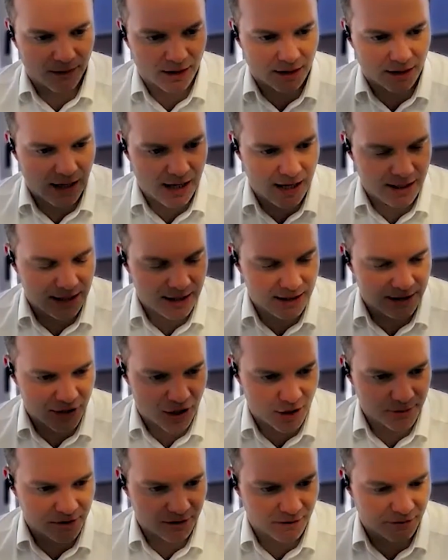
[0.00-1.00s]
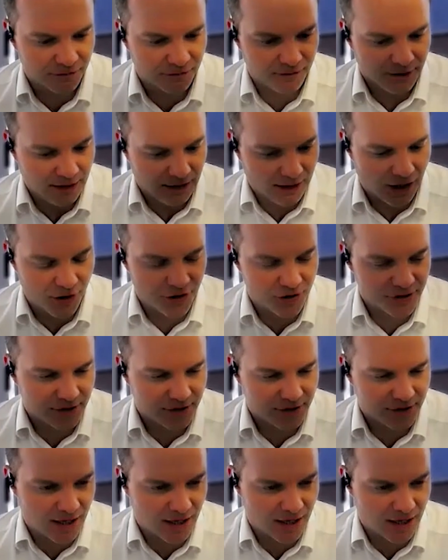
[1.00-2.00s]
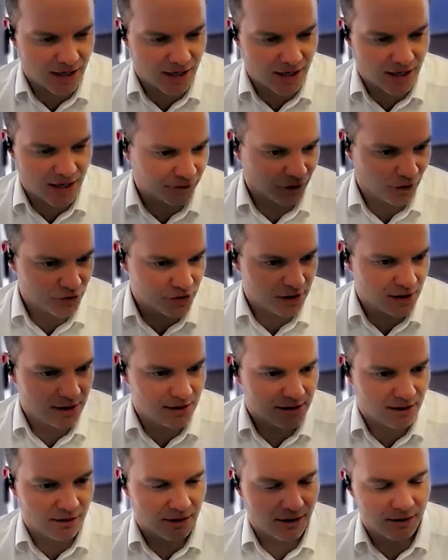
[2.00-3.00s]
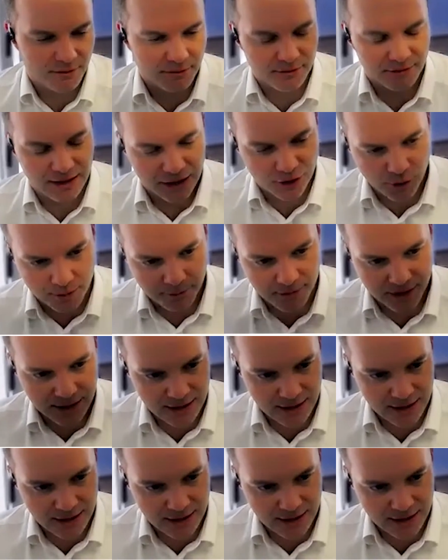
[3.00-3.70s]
and in terms of understanding their flow sheets and their equipment